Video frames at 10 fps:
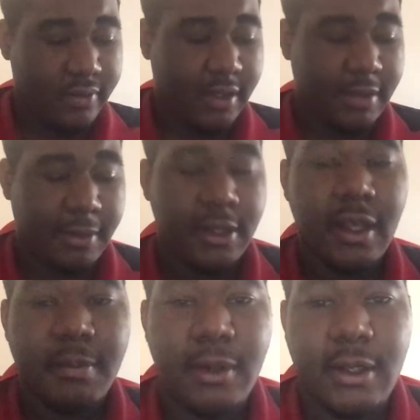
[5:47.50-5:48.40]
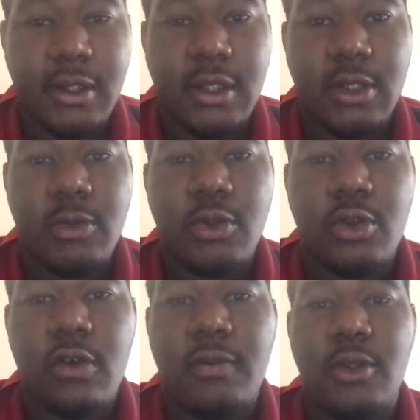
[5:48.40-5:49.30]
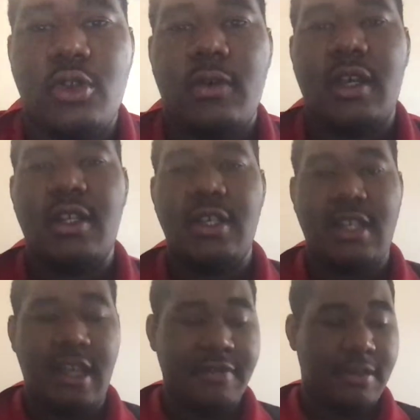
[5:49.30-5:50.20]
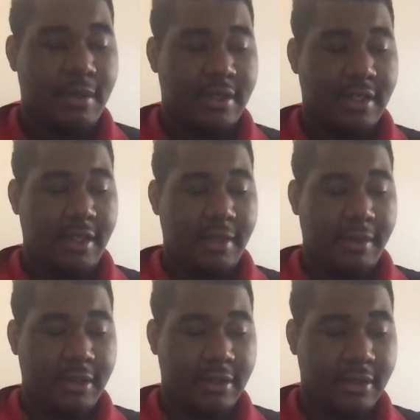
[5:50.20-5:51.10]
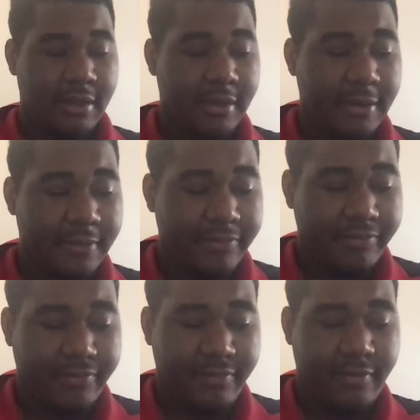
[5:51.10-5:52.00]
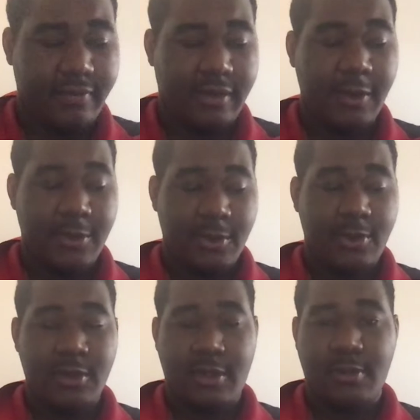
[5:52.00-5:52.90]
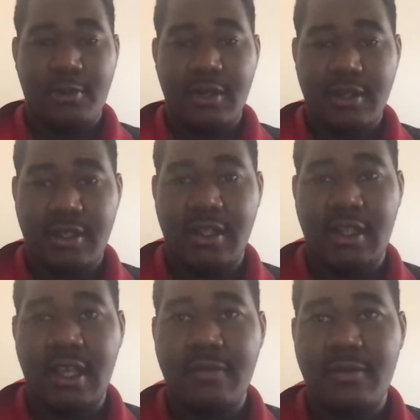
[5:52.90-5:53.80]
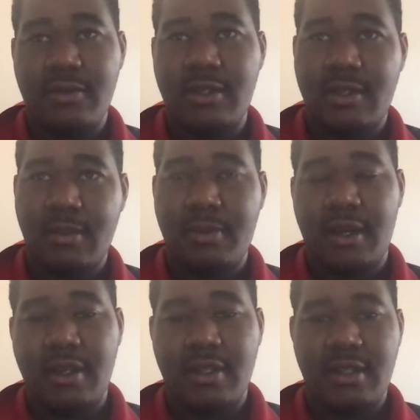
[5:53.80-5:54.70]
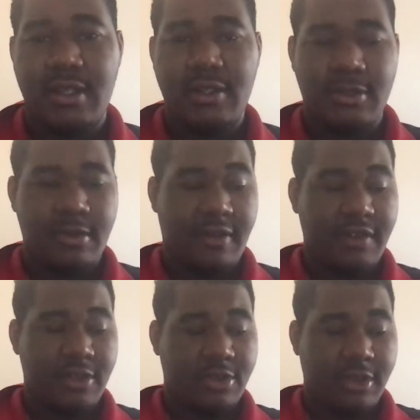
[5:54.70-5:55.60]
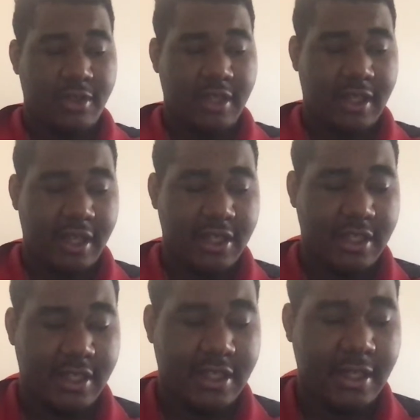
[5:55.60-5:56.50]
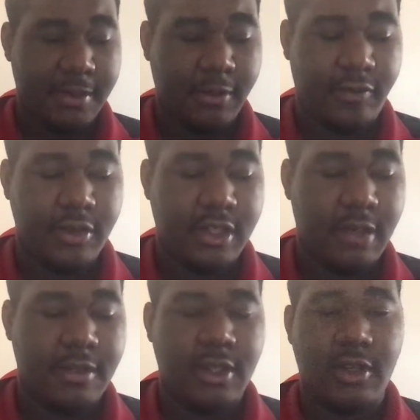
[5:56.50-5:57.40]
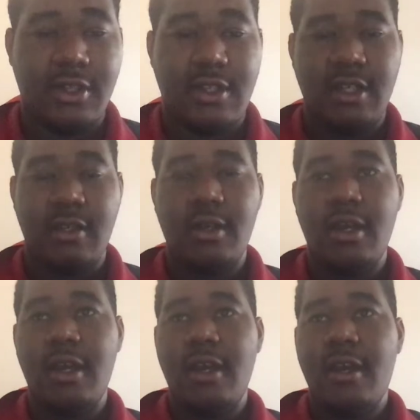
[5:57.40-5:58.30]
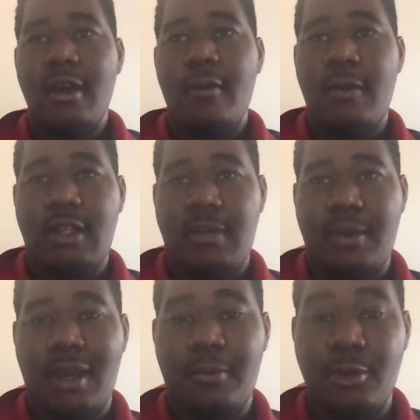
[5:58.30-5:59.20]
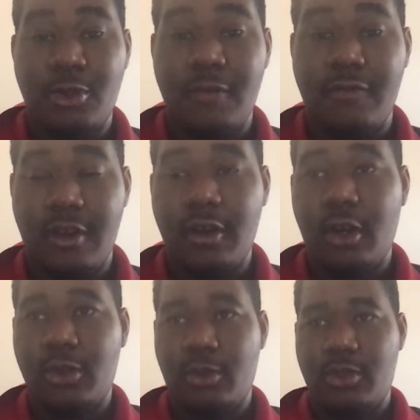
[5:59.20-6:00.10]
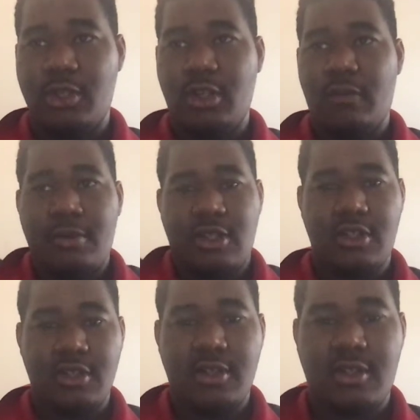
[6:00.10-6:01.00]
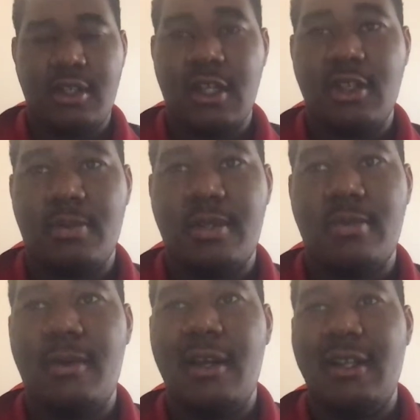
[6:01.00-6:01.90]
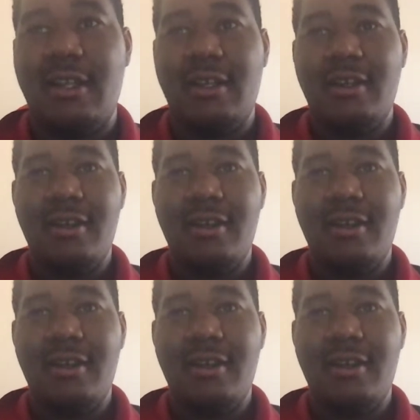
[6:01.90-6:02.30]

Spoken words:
But it's resolved when Zoe actually saves him in time, and it was also it's a brilliant scene, and even there's some behind the scenes as well. I think Charlton had actually slipped a few times, and you can see Wendy Pabry trying very hard not to laugh, but she just ends up smiling